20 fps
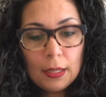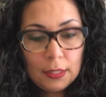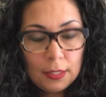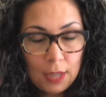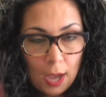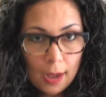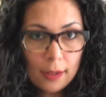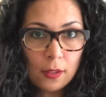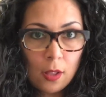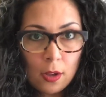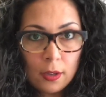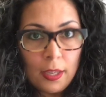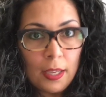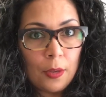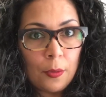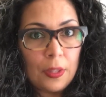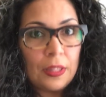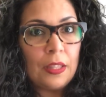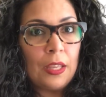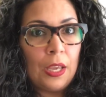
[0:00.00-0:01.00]
dialoguing
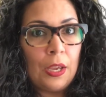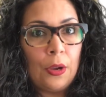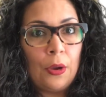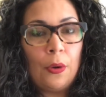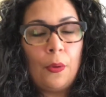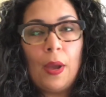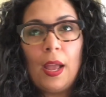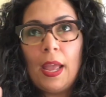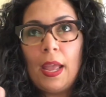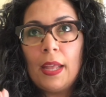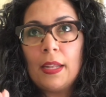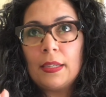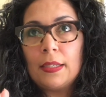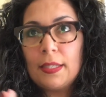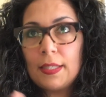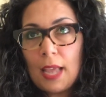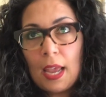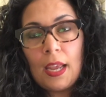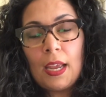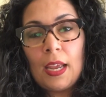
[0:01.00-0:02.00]
with you and
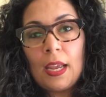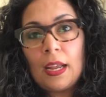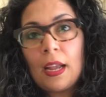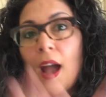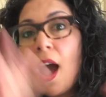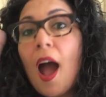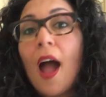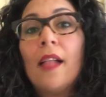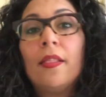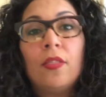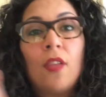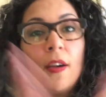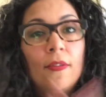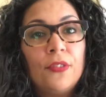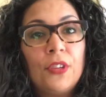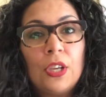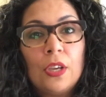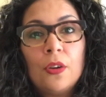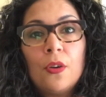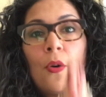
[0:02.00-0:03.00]
saying, I love
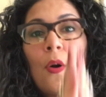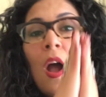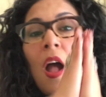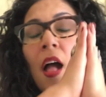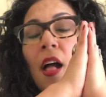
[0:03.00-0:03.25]
you.